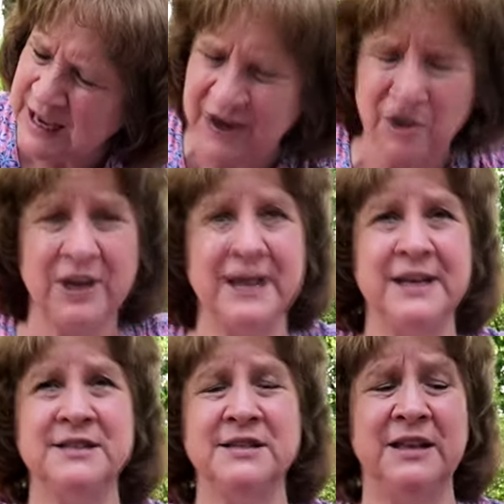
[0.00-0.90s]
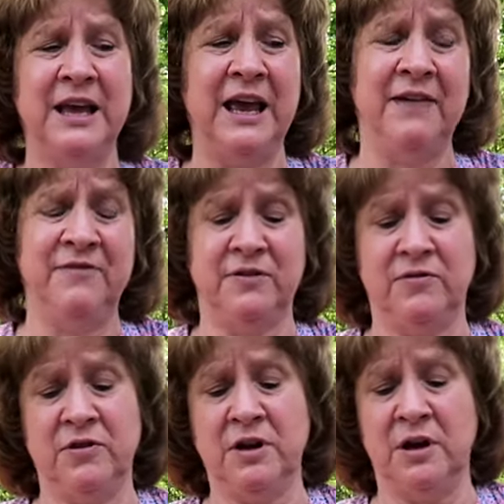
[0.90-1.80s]
hair kids and they have
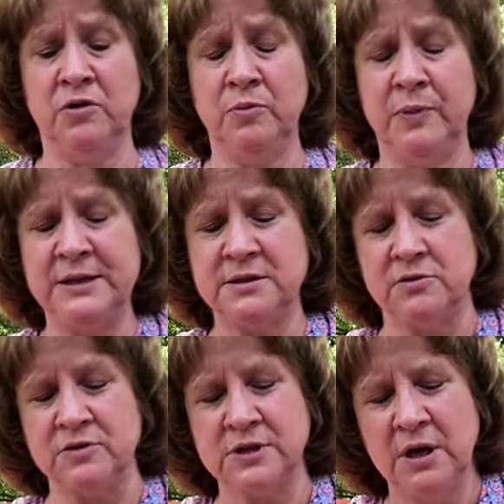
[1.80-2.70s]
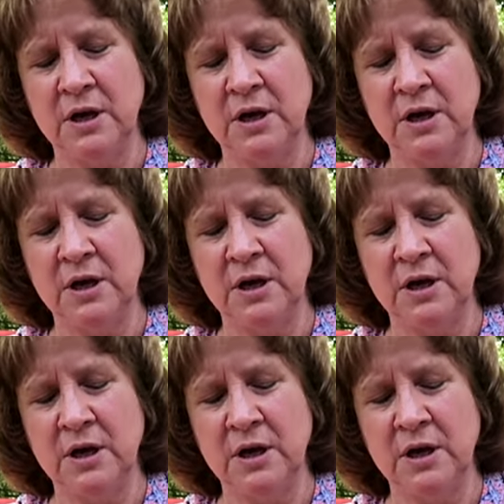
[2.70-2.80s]
different colored pencils.